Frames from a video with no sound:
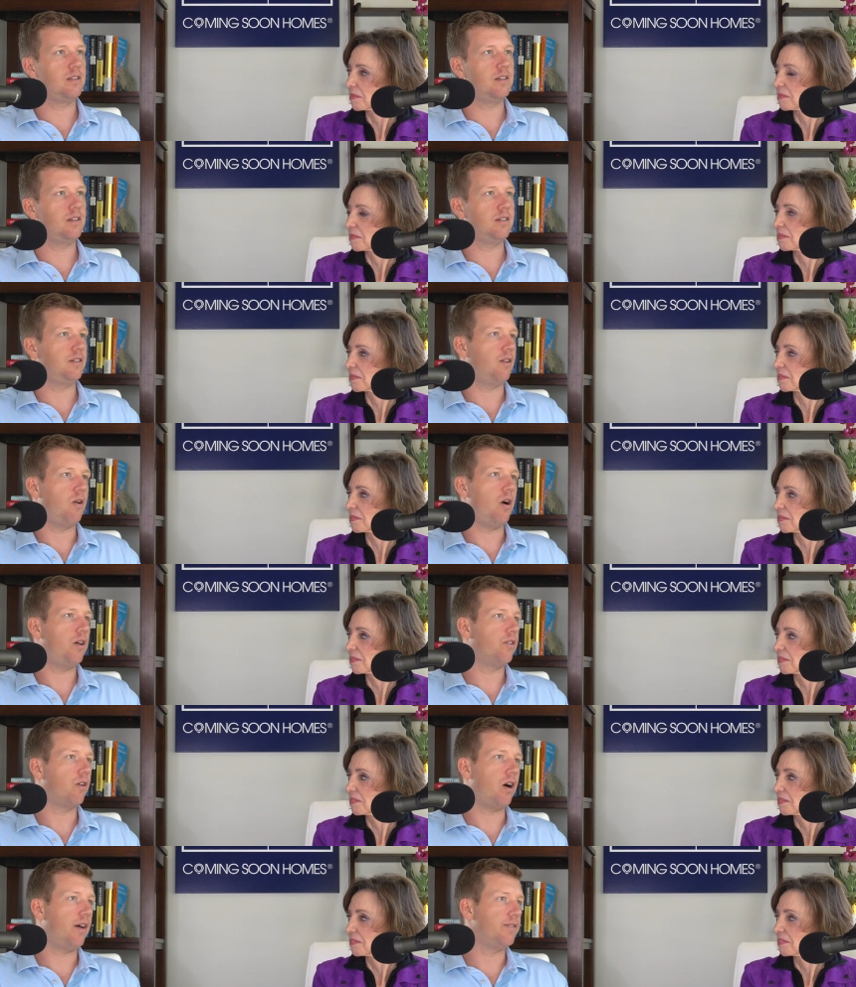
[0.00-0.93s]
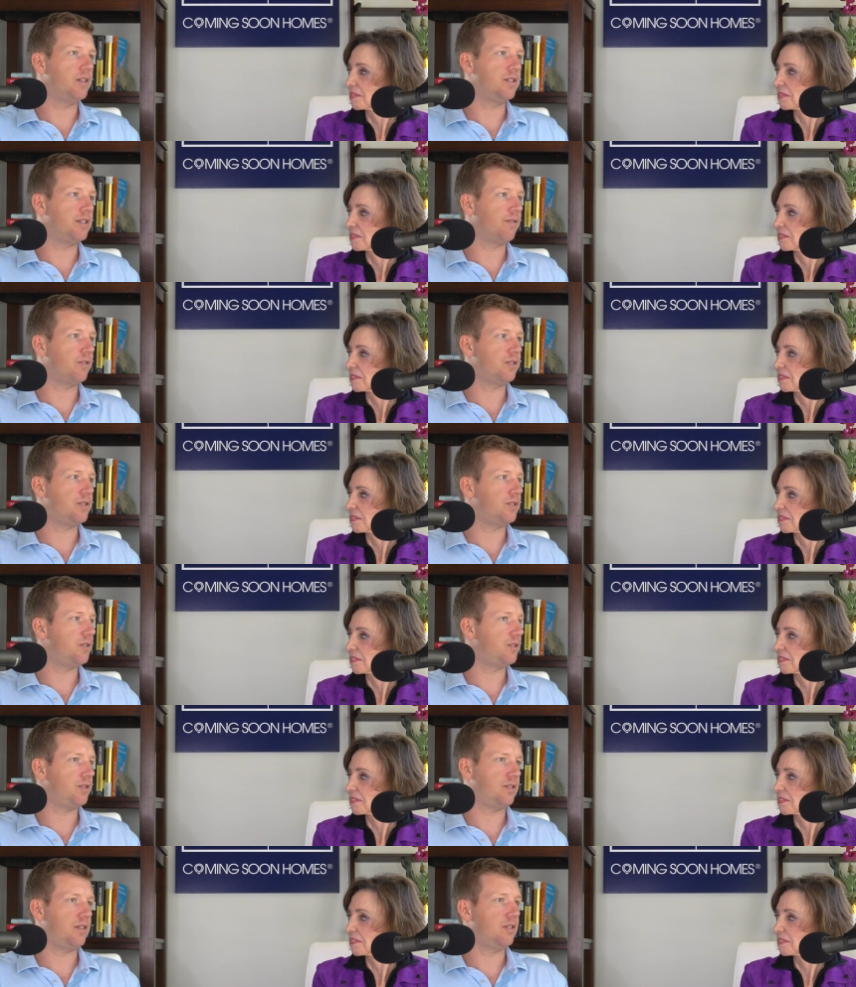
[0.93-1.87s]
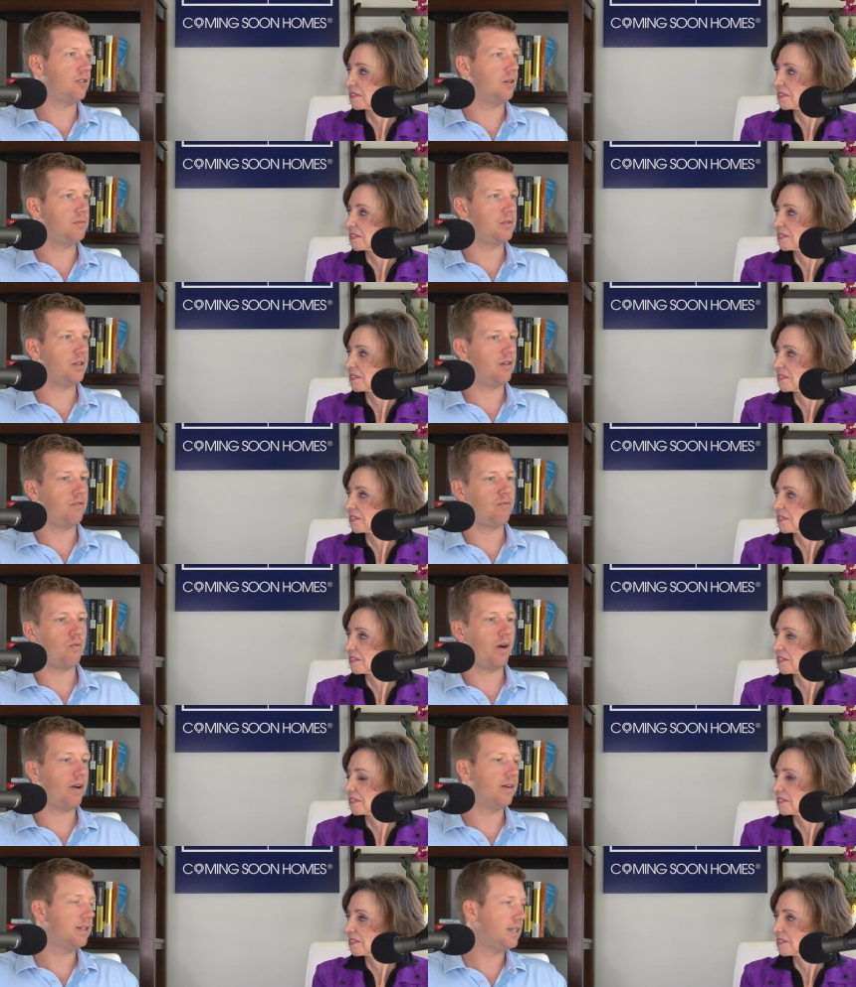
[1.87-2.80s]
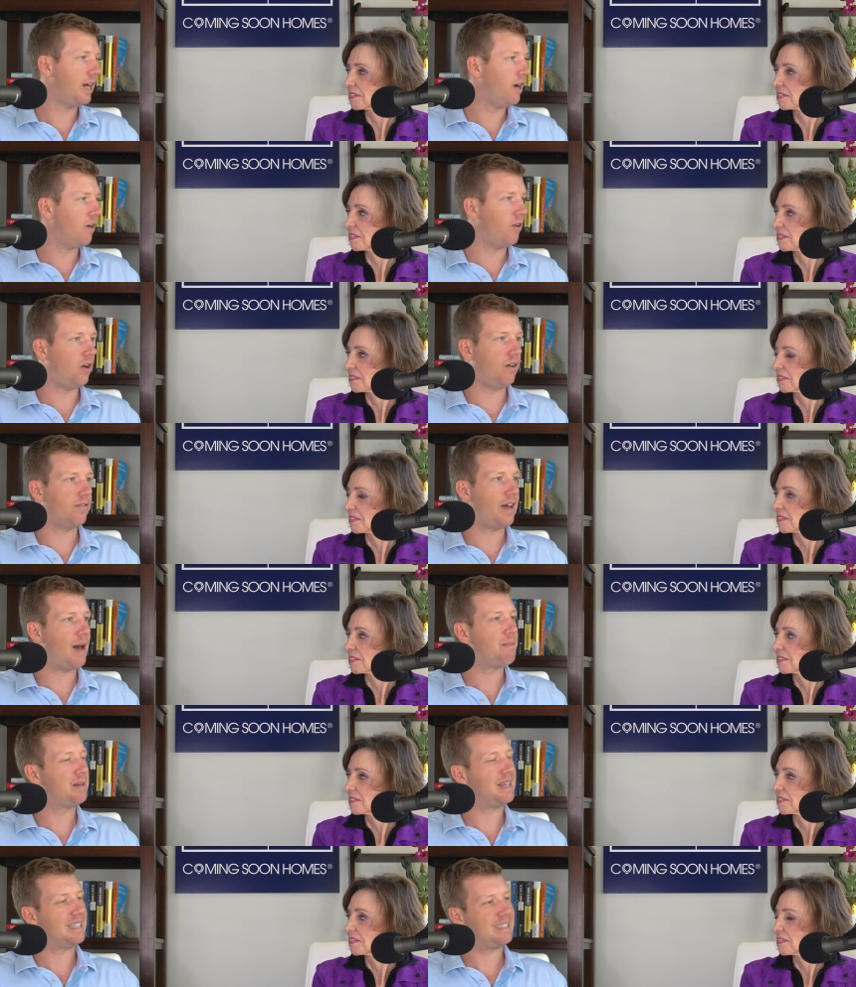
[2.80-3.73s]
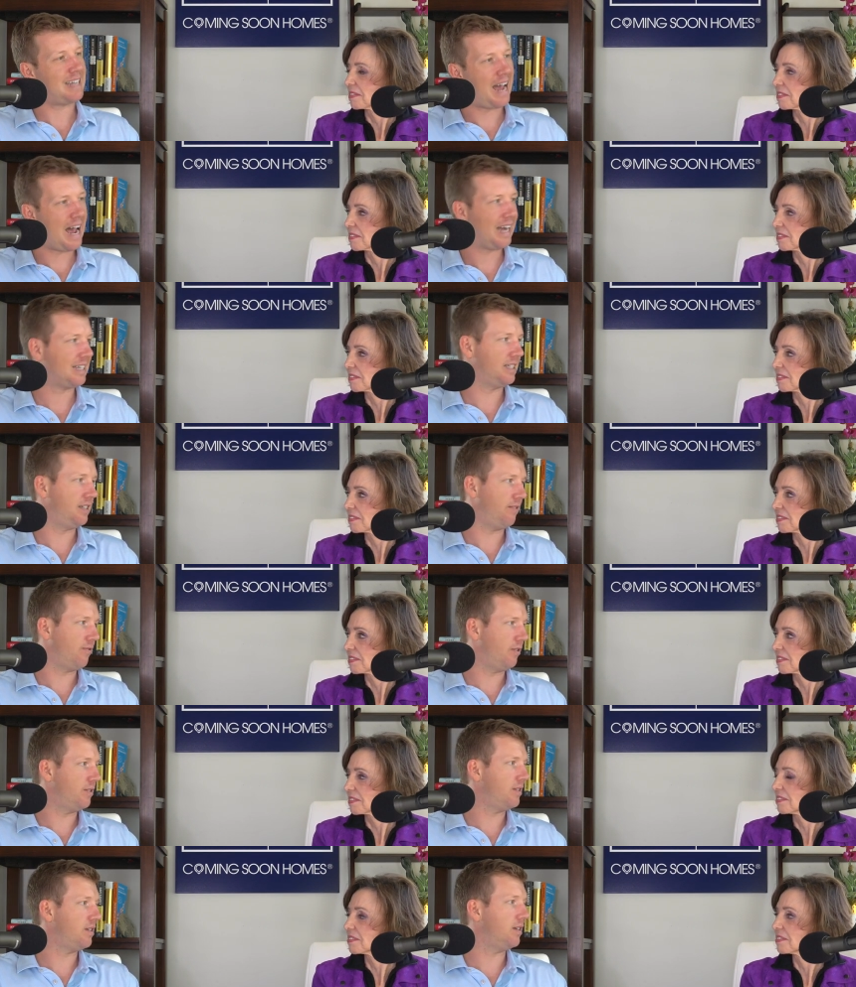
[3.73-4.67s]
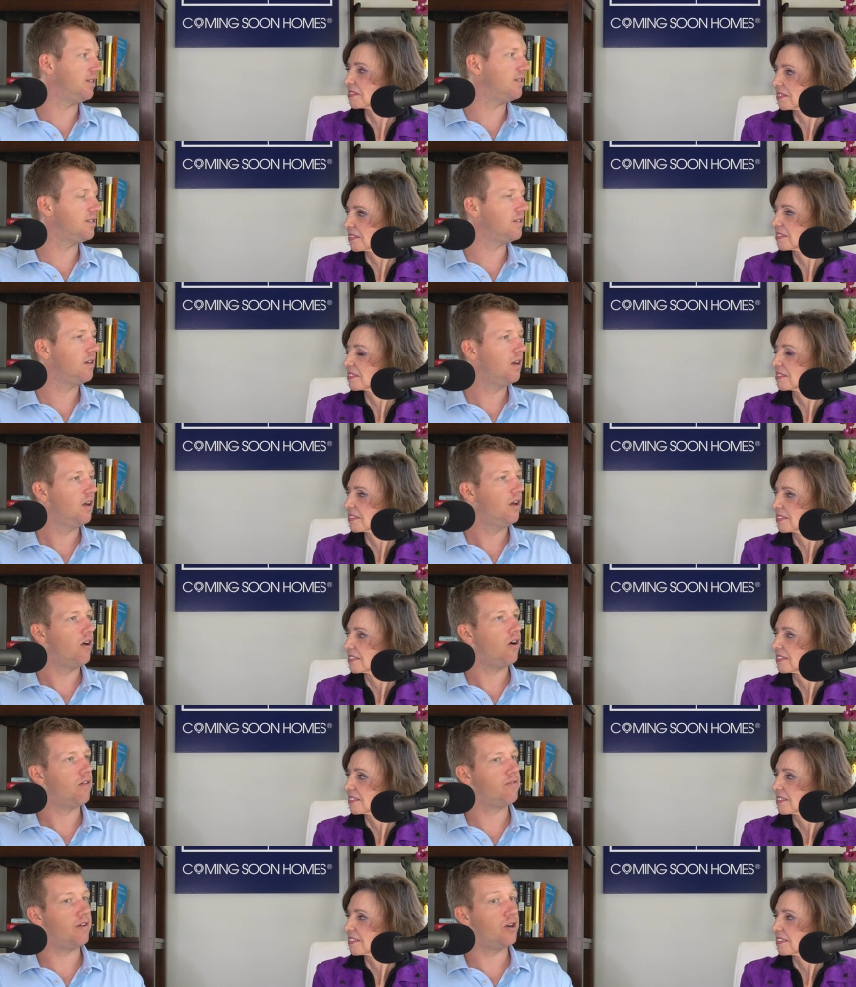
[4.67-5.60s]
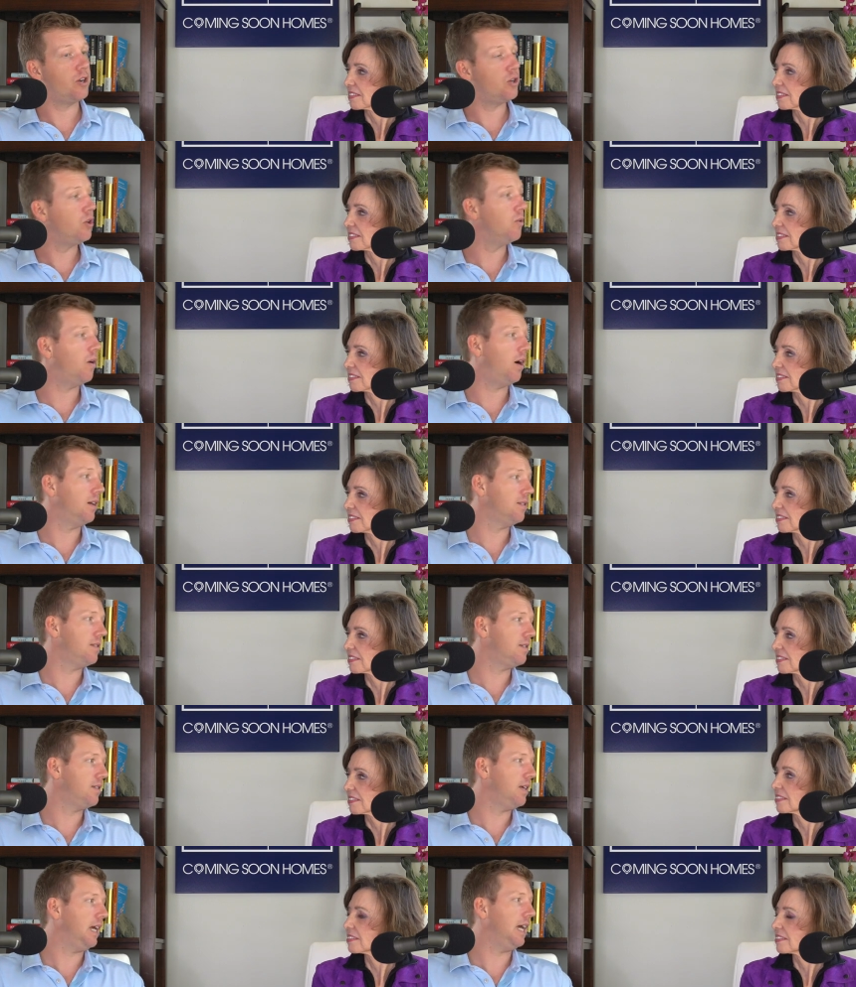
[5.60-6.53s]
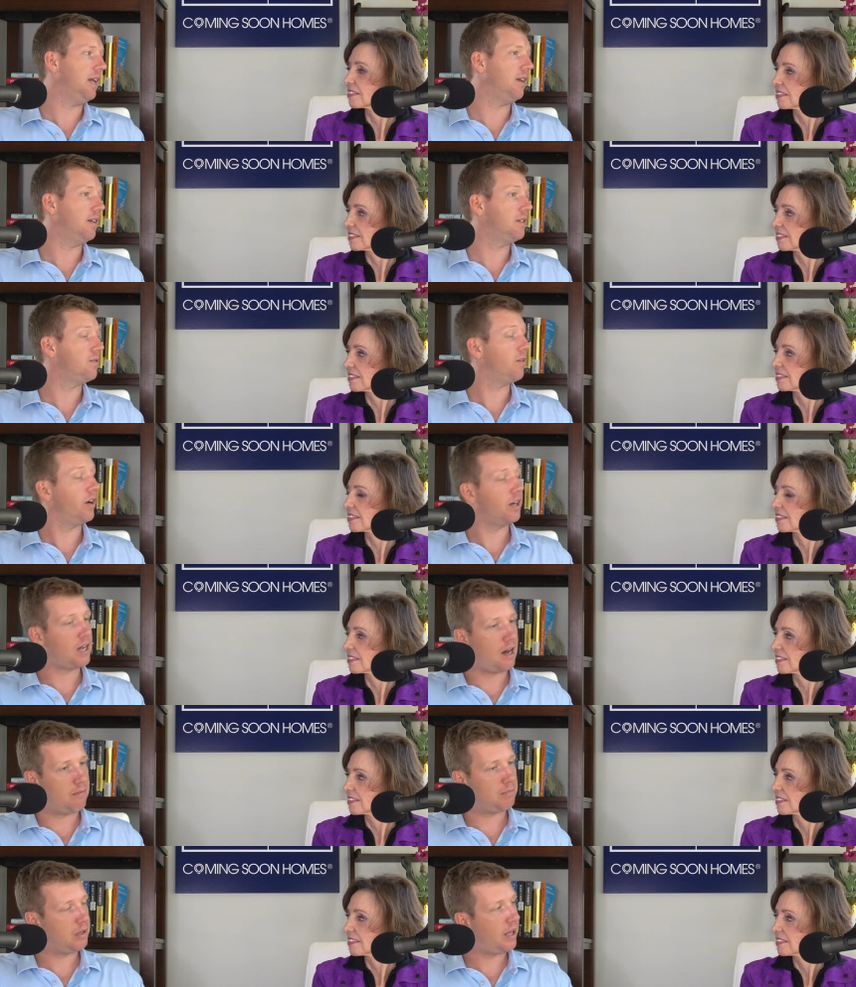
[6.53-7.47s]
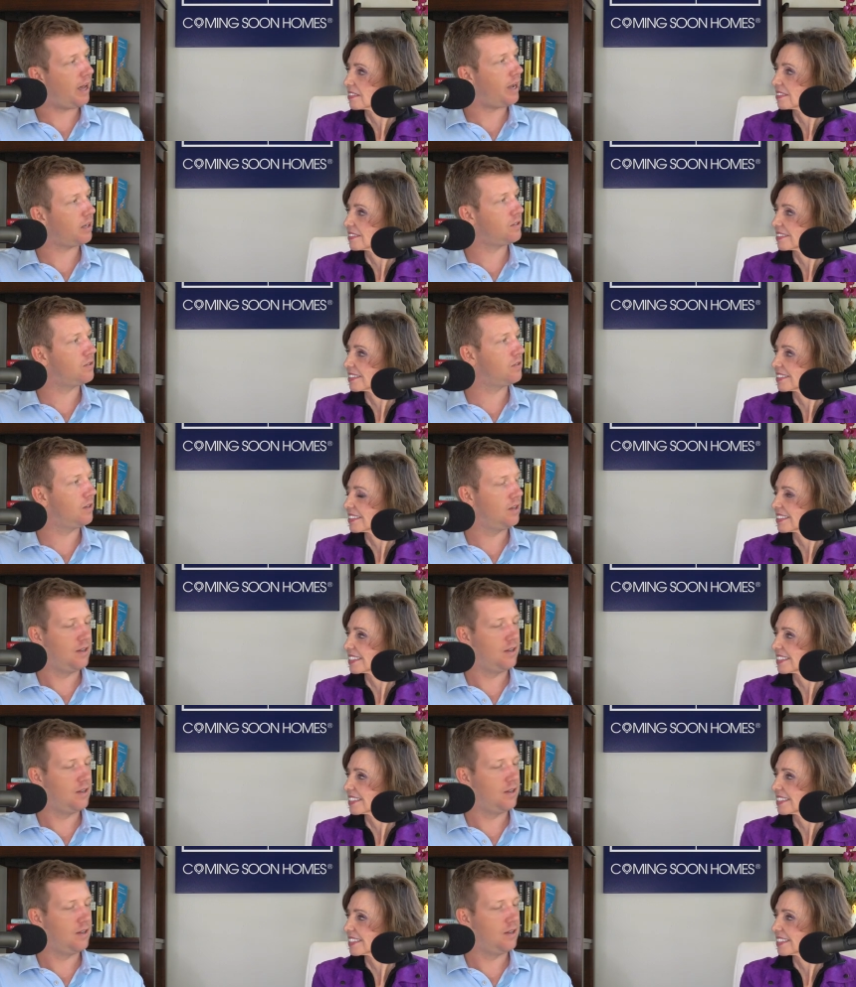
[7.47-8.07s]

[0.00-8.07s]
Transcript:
Speaker 1: you know, other obvious differences just in terms of wear and tear and all of that. But the tax differences are very nuanced and it's very complex.